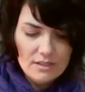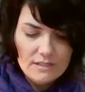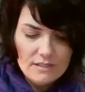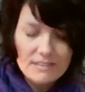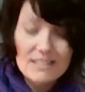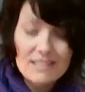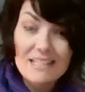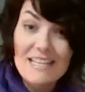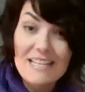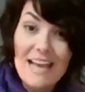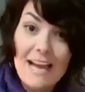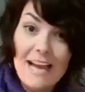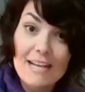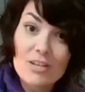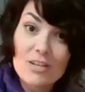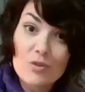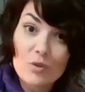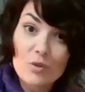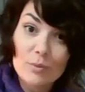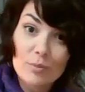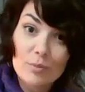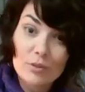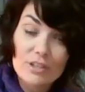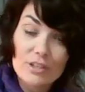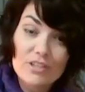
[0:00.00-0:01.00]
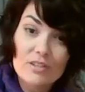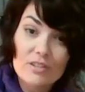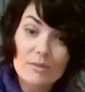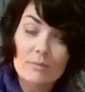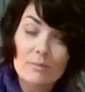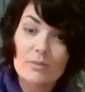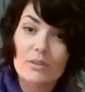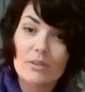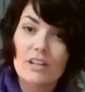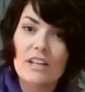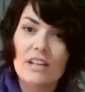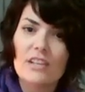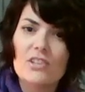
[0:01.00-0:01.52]
It's a natural bristle
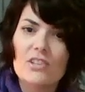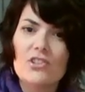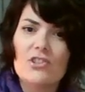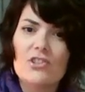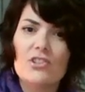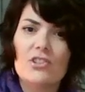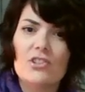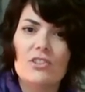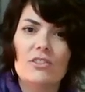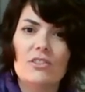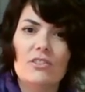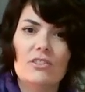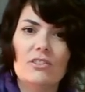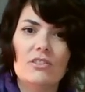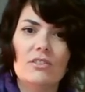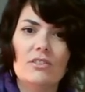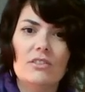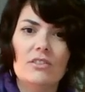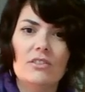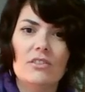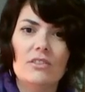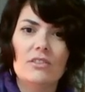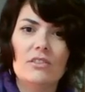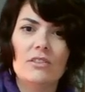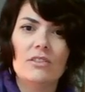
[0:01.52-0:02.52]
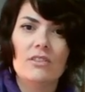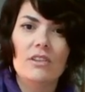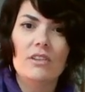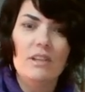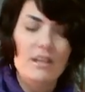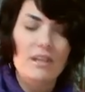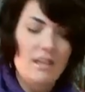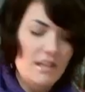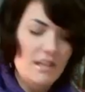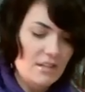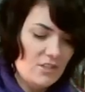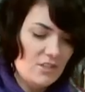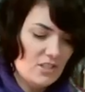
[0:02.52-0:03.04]
brush.
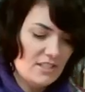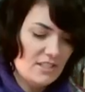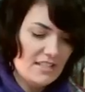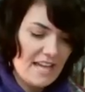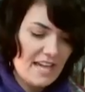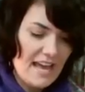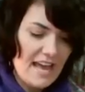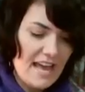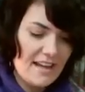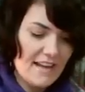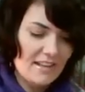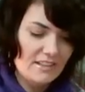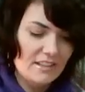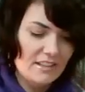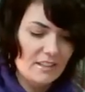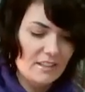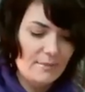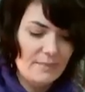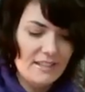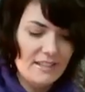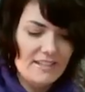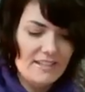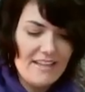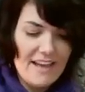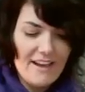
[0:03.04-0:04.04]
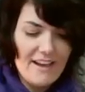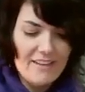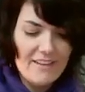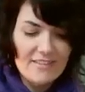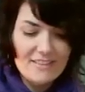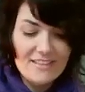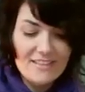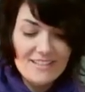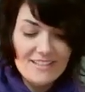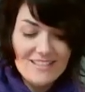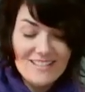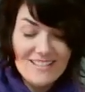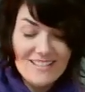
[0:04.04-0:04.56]
Just adding a little bit. Now,
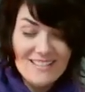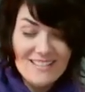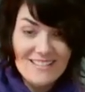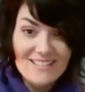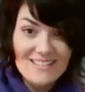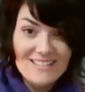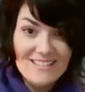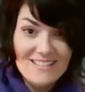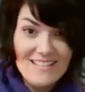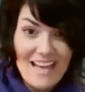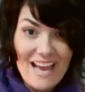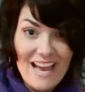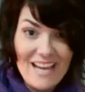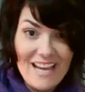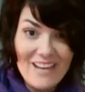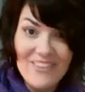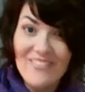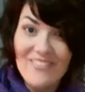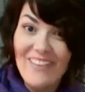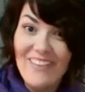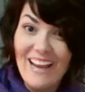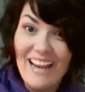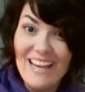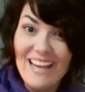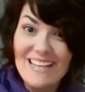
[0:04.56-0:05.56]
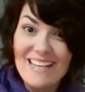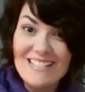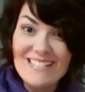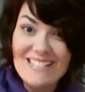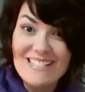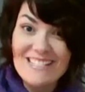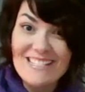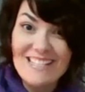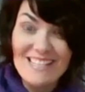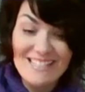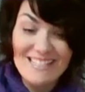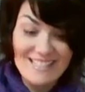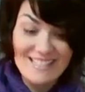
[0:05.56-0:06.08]
this is Daddy
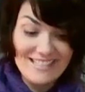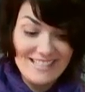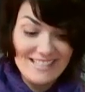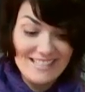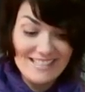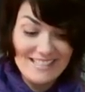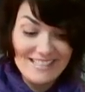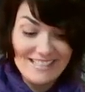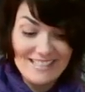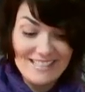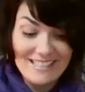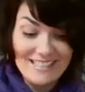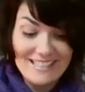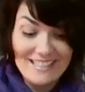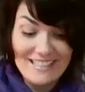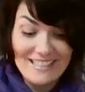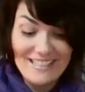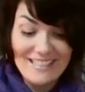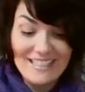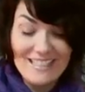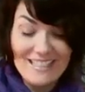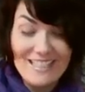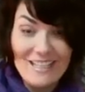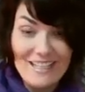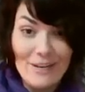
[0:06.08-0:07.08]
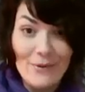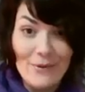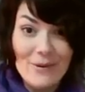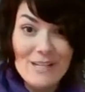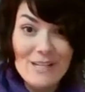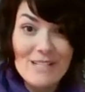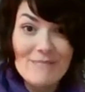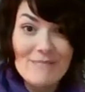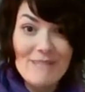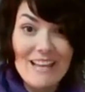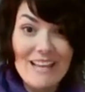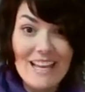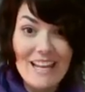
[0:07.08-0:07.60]
Vans. It's, this is going
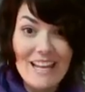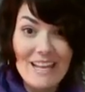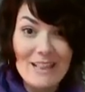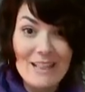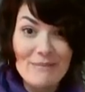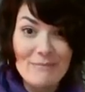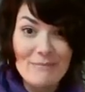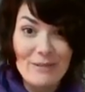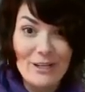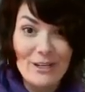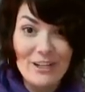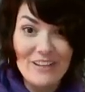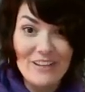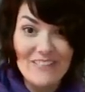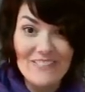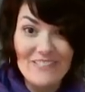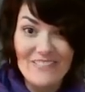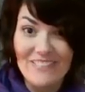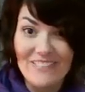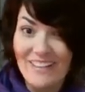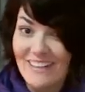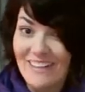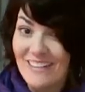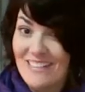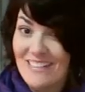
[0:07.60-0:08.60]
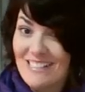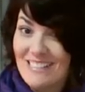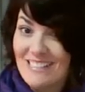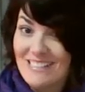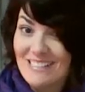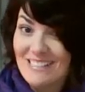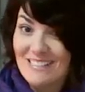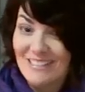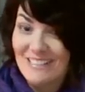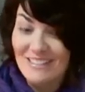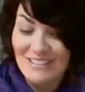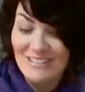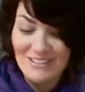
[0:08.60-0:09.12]
to be hitting the market very
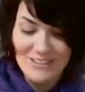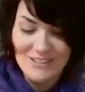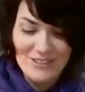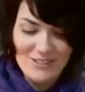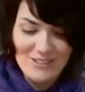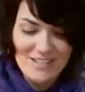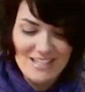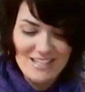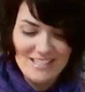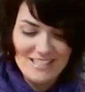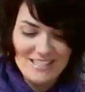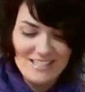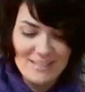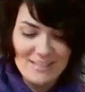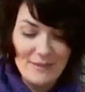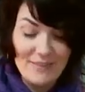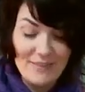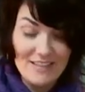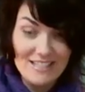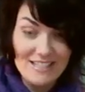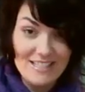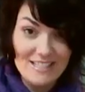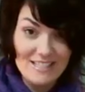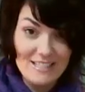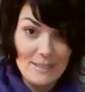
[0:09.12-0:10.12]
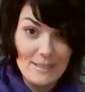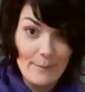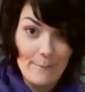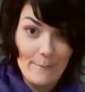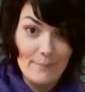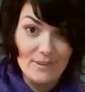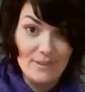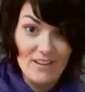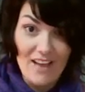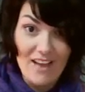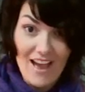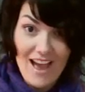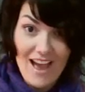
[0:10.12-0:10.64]
soon. This is, a, this is the
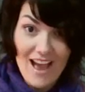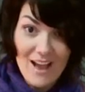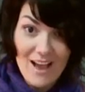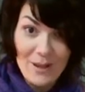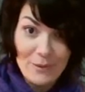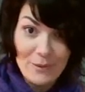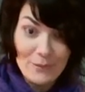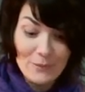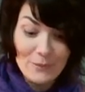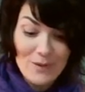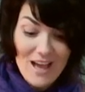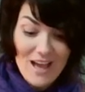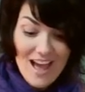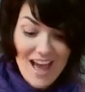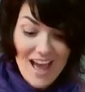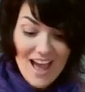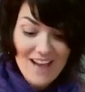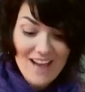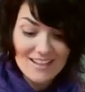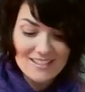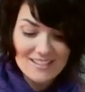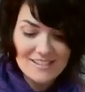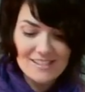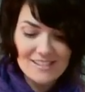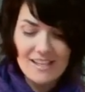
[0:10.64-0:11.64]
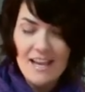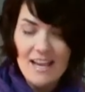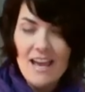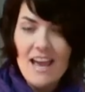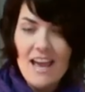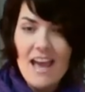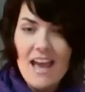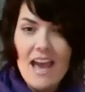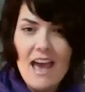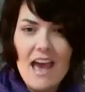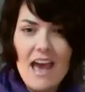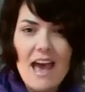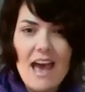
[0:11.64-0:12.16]
black wax.
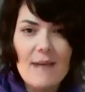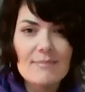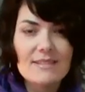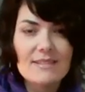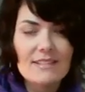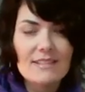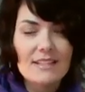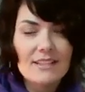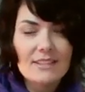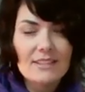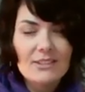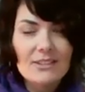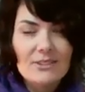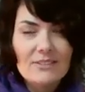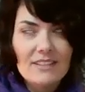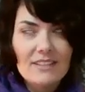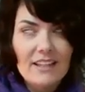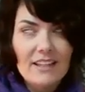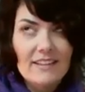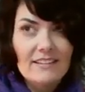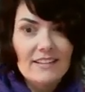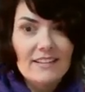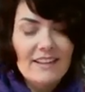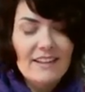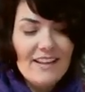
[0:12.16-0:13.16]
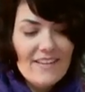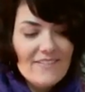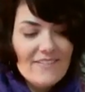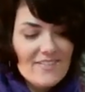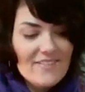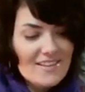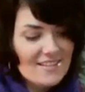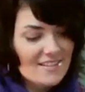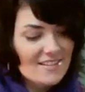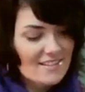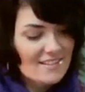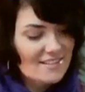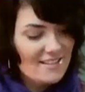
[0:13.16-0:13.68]
Absolutely love
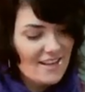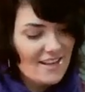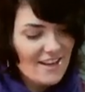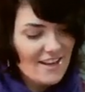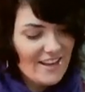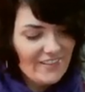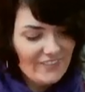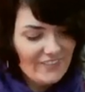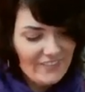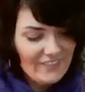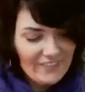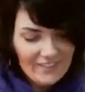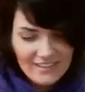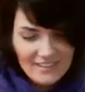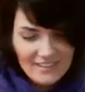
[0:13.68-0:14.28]
this stuff.